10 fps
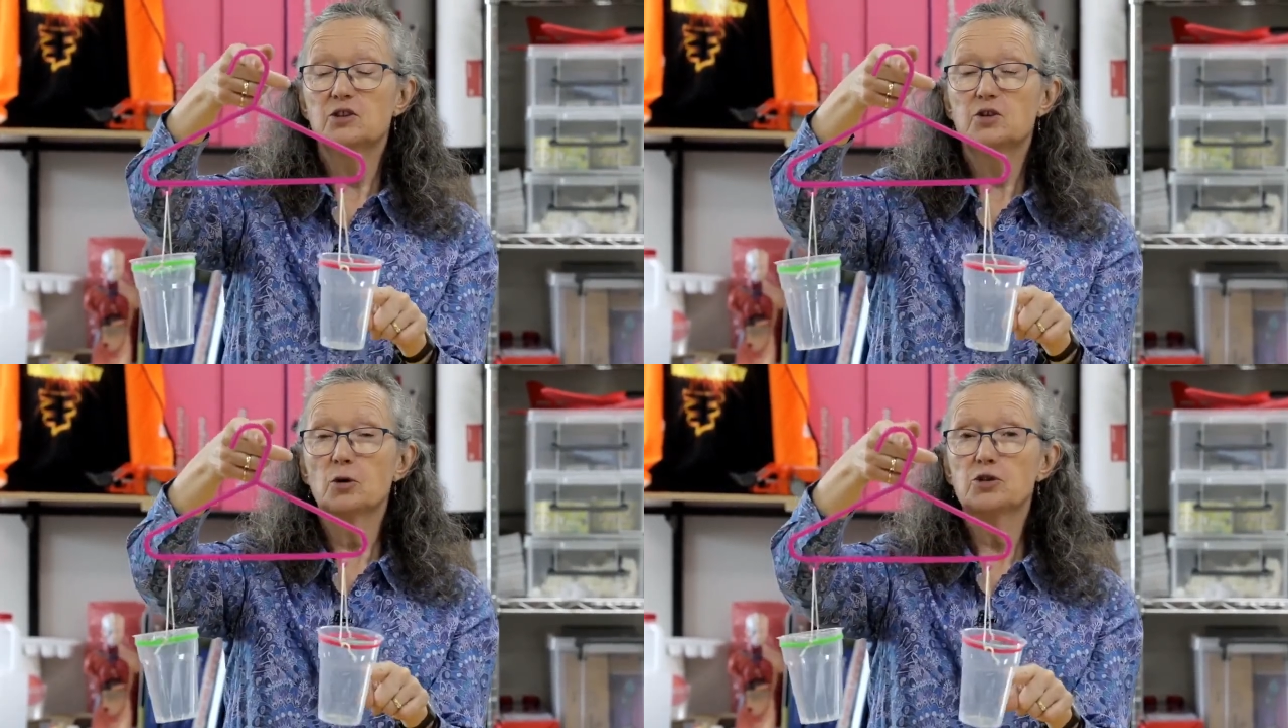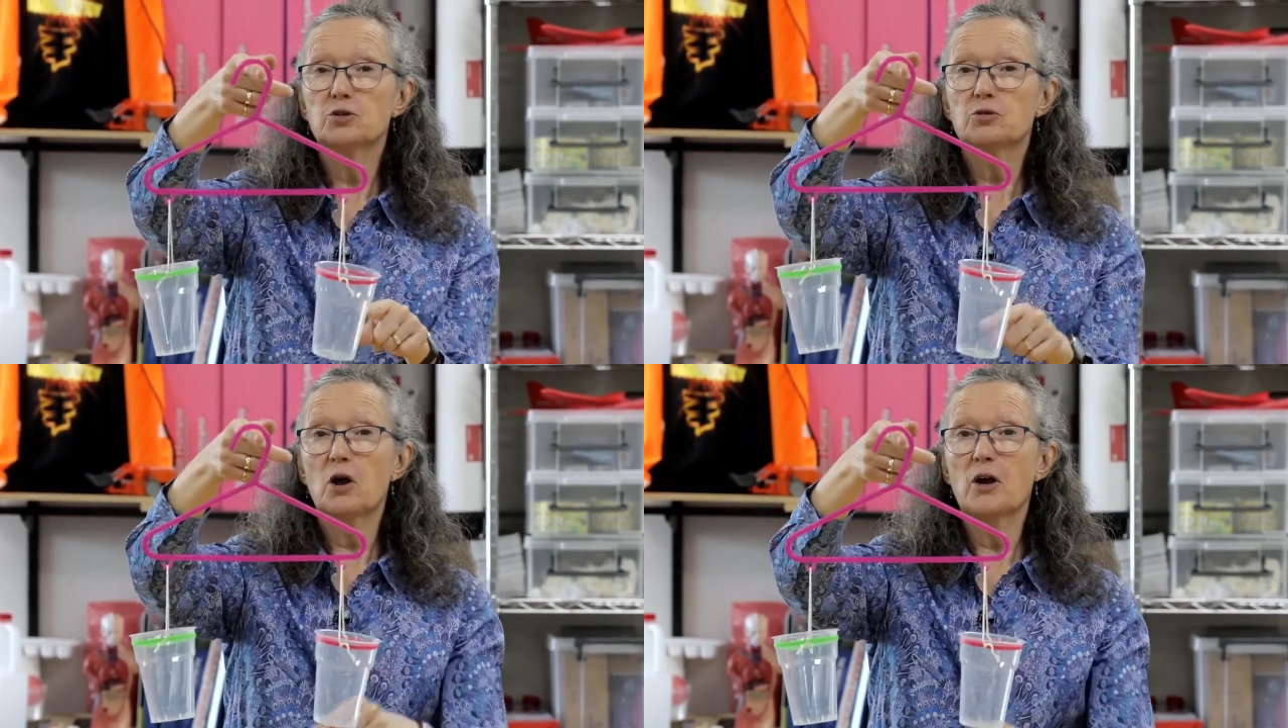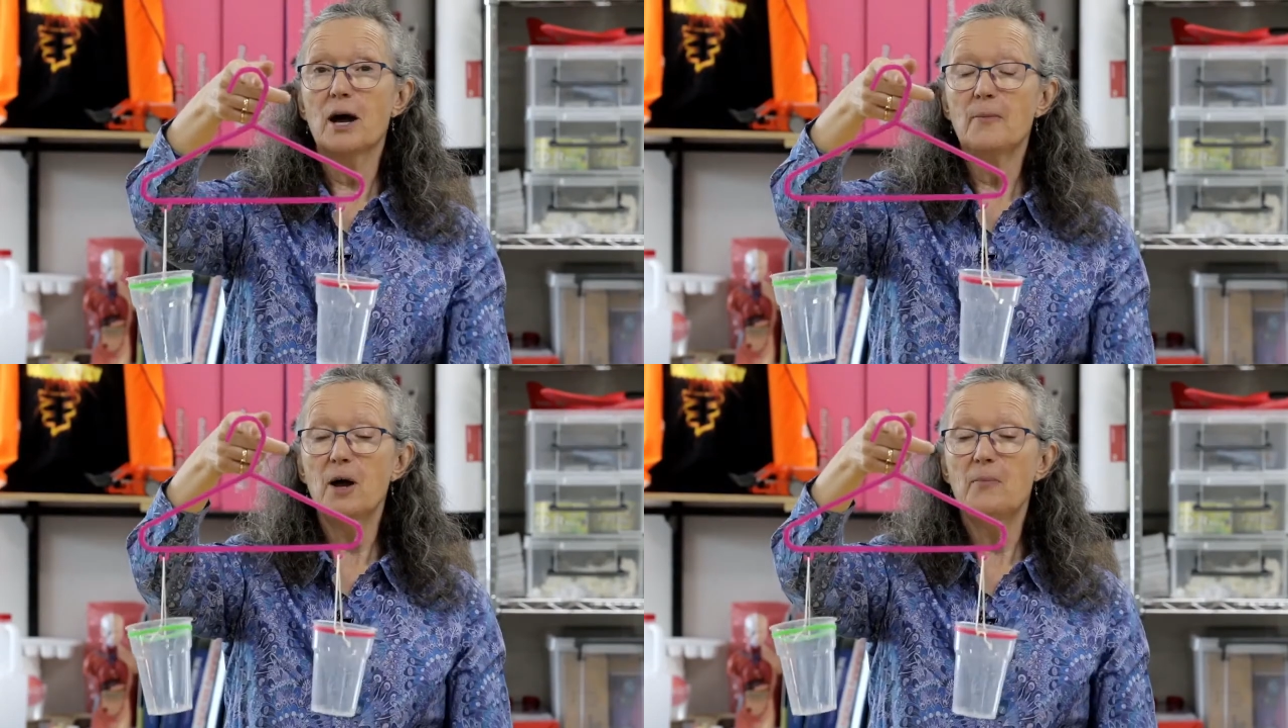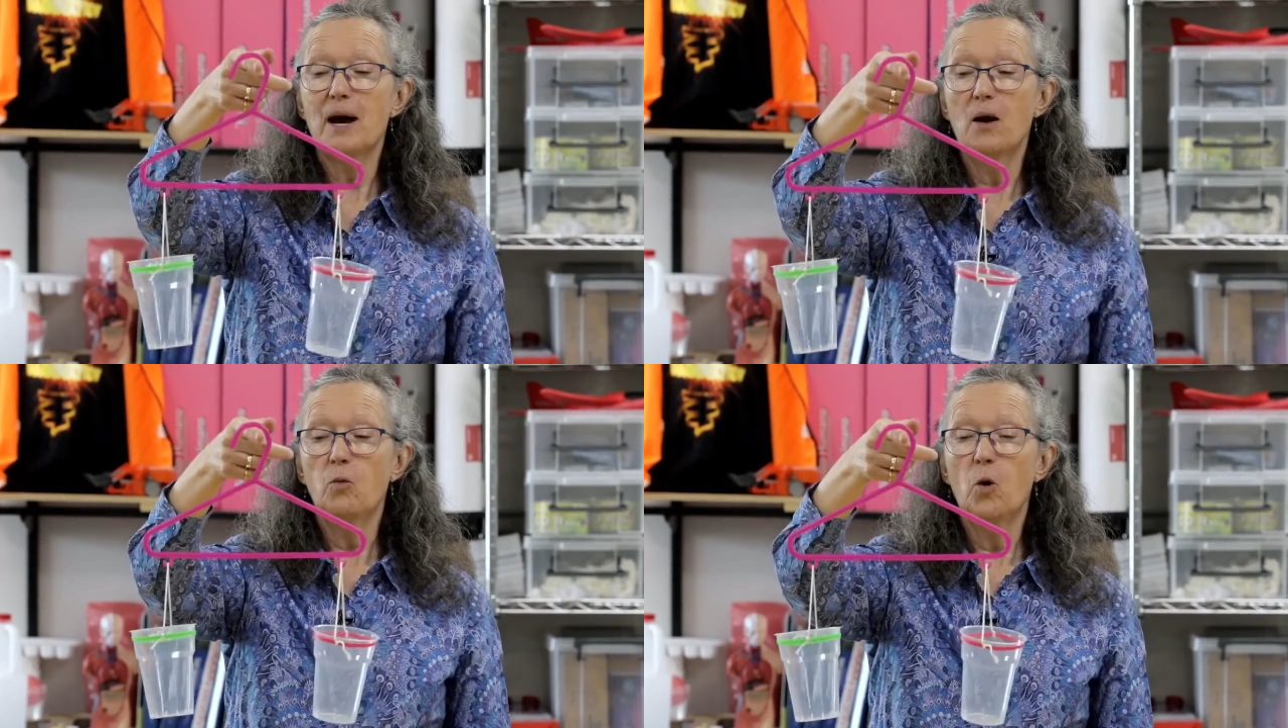Talk to your grown up
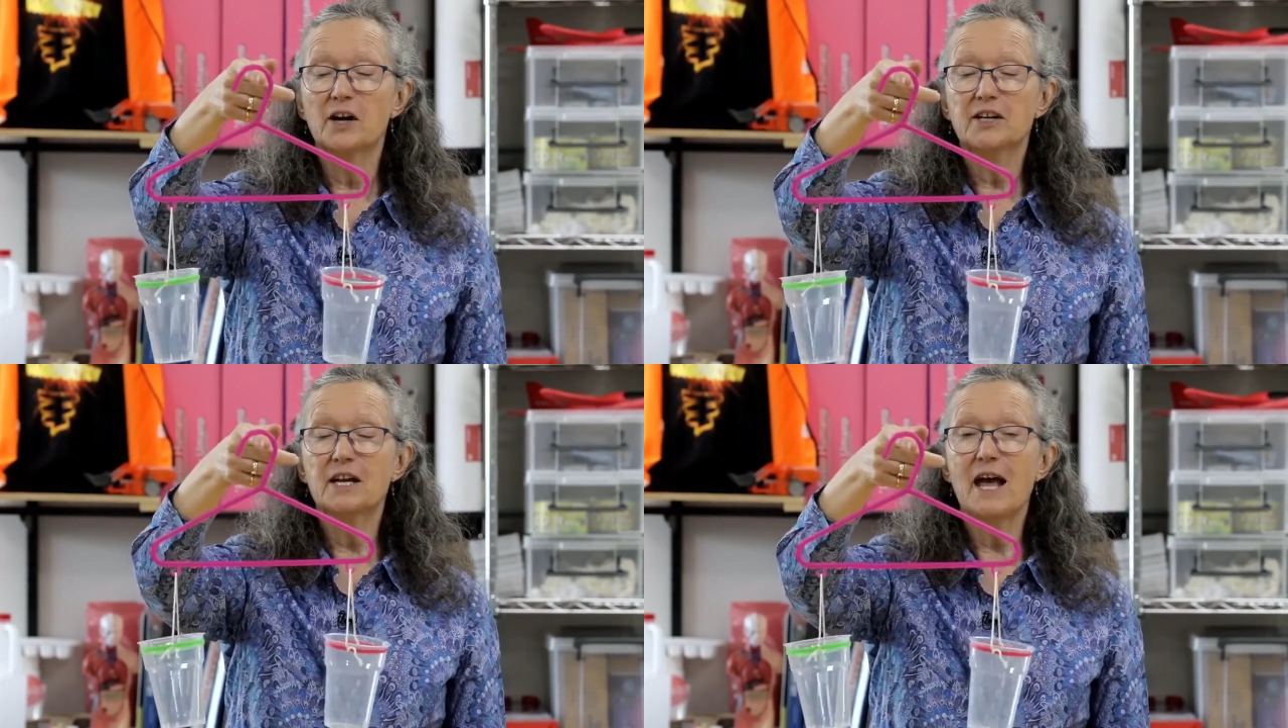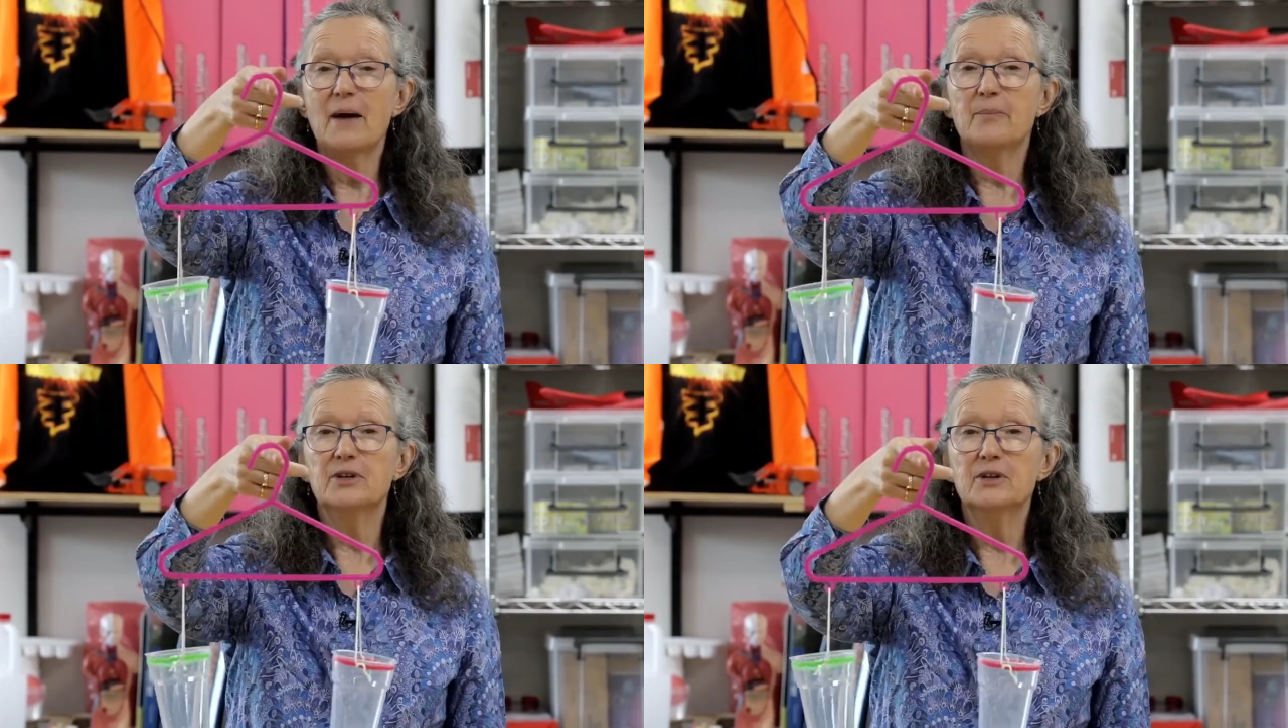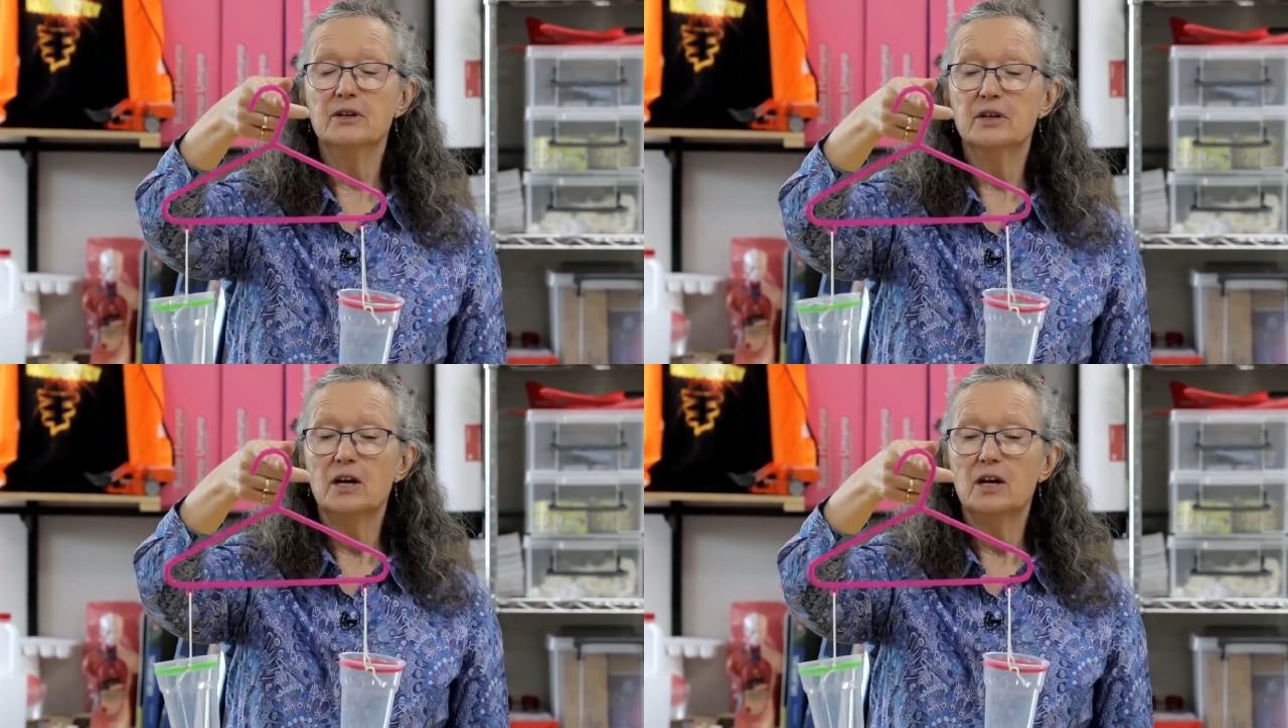about what can happen